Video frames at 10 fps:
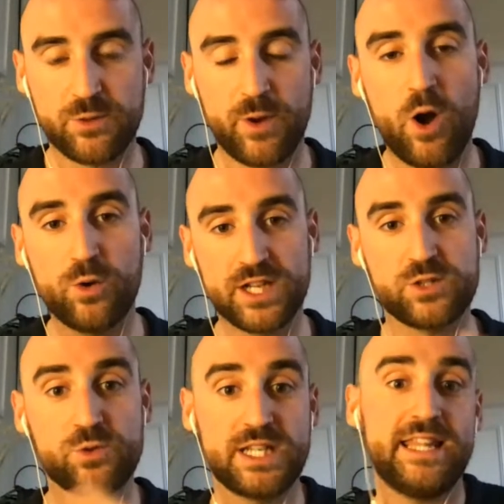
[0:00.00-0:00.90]
So we're holding
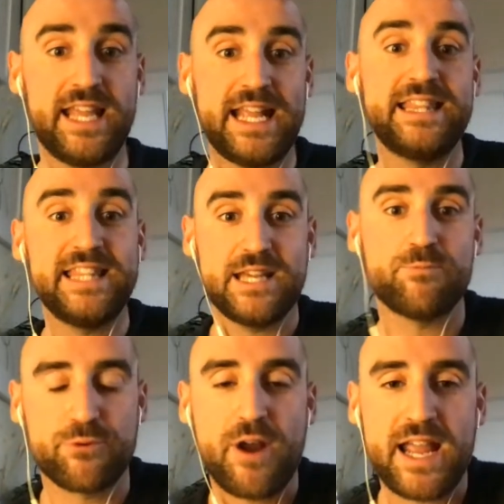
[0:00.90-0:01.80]
us all together in the
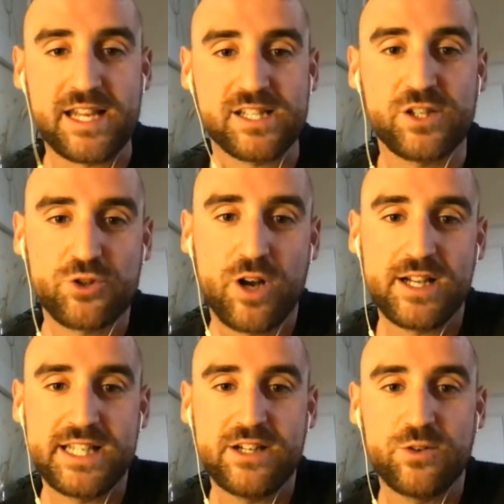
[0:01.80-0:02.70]
embrace to
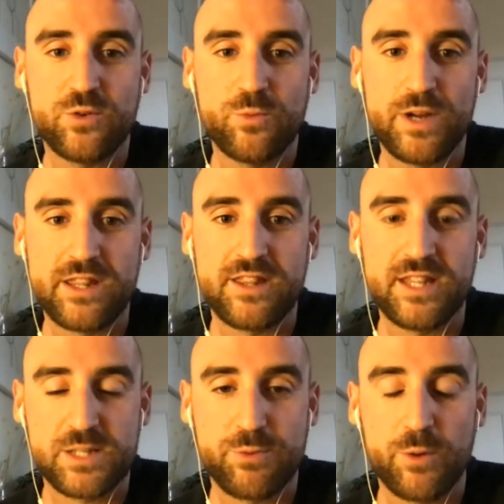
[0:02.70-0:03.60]
try and deal with
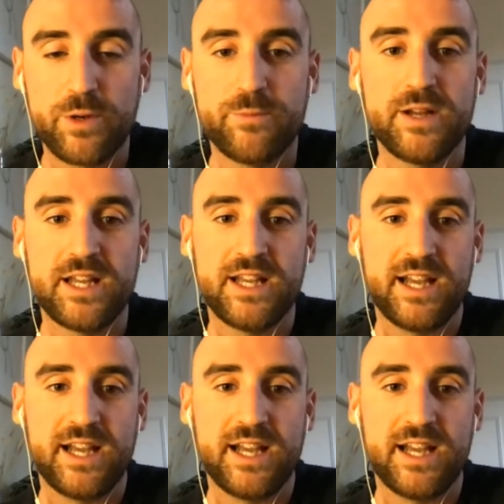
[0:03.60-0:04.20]
this problem